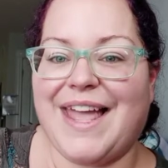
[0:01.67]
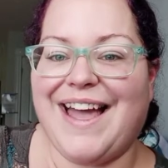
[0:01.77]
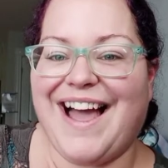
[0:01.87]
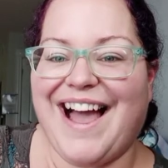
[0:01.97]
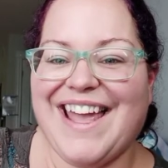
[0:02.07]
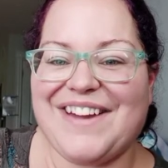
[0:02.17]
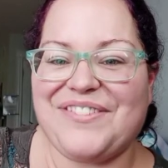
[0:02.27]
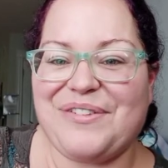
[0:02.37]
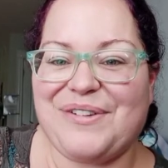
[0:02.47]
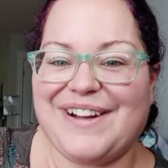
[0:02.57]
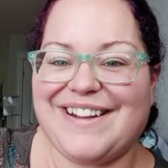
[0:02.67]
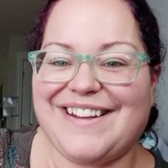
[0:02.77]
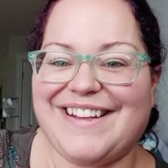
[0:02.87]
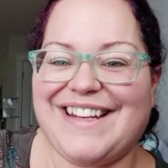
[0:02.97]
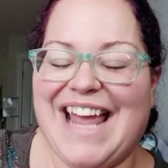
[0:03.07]
Hi
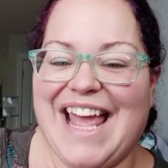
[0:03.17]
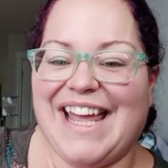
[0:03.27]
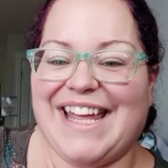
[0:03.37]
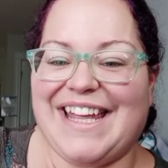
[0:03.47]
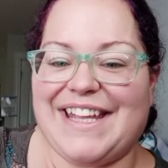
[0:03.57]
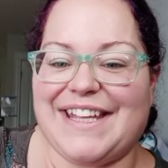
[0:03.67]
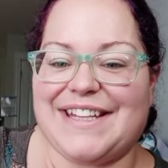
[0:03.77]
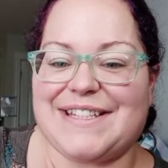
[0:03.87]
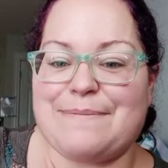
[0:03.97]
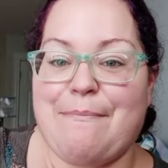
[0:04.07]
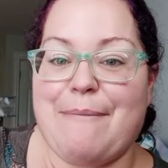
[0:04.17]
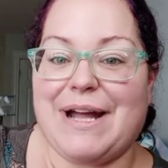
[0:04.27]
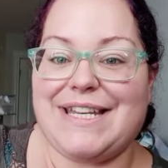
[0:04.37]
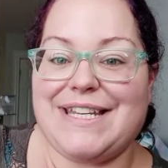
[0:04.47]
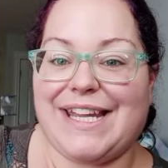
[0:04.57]
everyone, it's
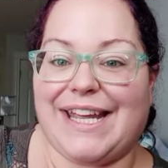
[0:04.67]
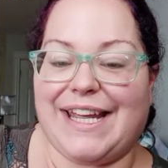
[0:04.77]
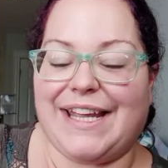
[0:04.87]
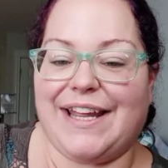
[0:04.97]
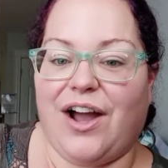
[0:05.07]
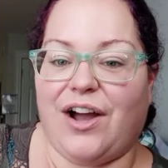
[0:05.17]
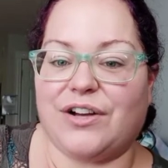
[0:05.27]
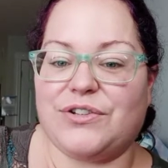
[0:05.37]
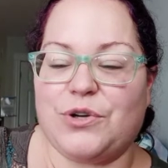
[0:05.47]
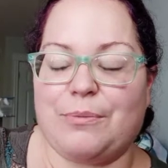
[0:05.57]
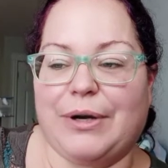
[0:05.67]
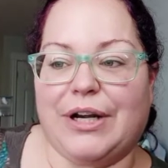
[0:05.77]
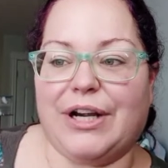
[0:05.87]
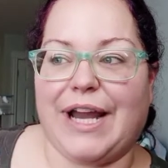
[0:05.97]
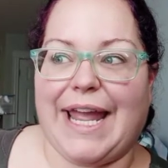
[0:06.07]
Monday,
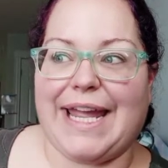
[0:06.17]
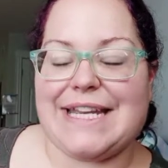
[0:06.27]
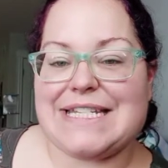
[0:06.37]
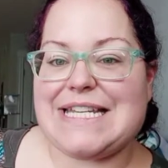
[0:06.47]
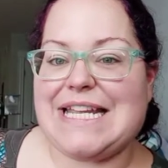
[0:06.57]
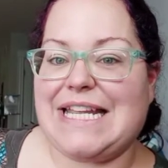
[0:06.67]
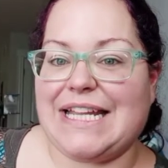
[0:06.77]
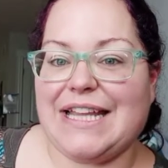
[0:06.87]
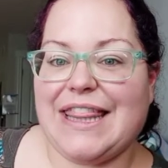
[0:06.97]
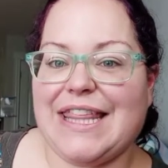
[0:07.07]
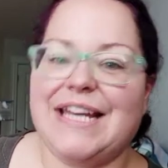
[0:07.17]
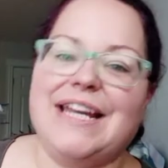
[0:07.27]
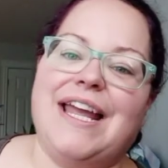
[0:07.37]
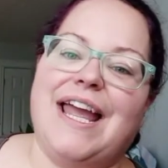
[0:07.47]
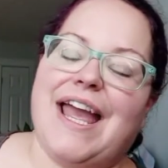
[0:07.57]
October 18th,
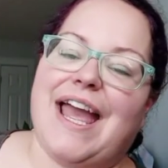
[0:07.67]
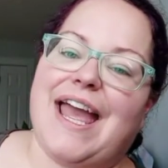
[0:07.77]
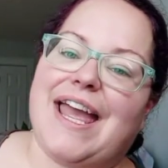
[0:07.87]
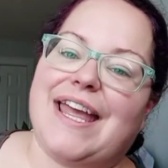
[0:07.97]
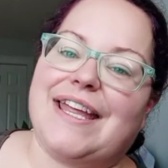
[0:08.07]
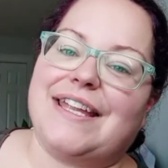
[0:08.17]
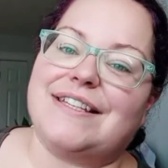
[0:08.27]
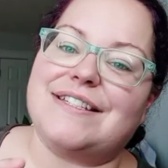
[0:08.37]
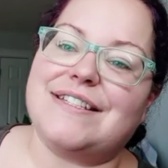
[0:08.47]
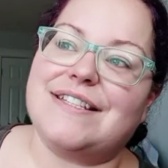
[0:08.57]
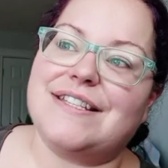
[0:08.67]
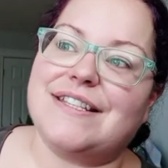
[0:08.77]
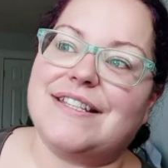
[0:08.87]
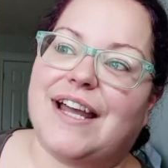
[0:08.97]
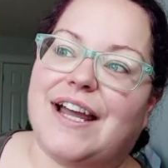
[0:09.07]
and
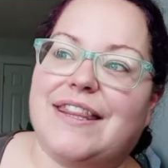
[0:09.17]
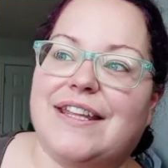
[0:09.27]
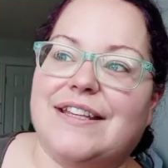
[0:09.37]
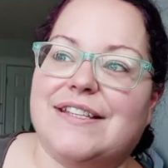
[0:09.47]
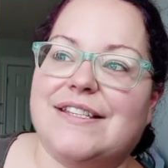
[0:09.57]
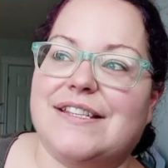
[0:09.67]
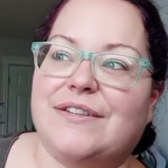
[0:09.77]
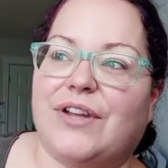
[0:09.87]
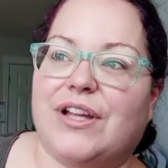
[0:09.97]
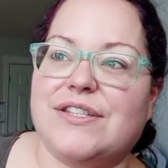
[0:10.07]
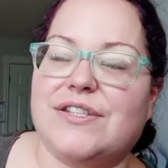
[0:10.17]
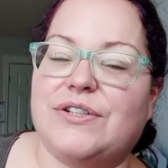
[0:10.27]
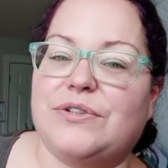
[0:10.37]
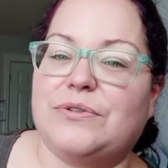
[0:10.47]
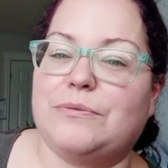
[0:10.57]
I think this is
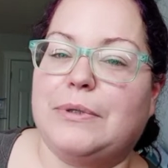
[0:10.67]
Flosstube